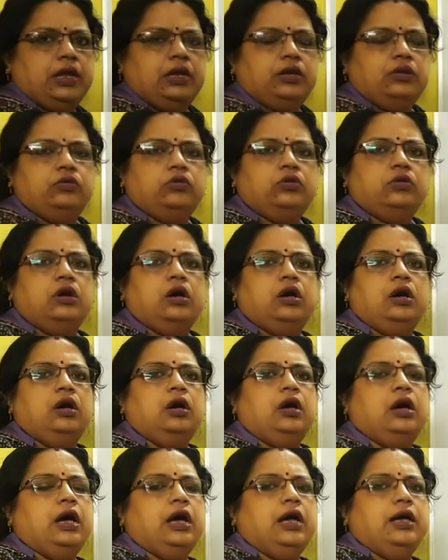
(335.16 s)
value
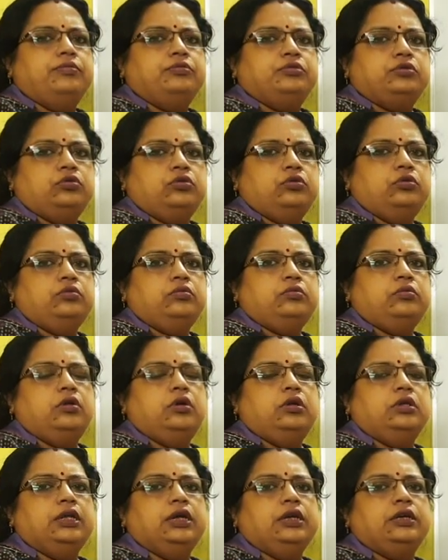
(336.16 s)
I have shown
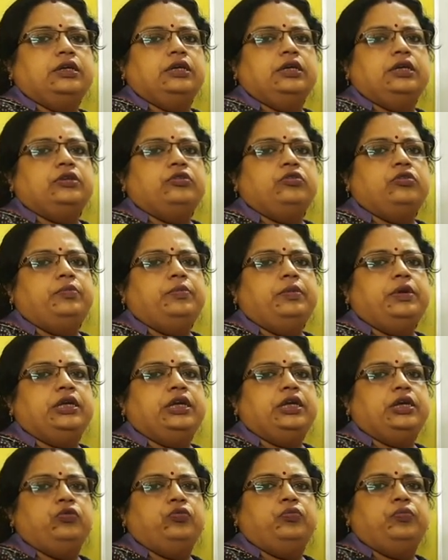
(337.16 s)
that it will be
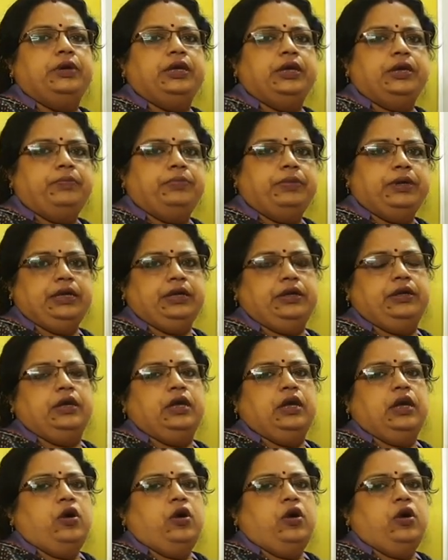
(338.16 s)
QVB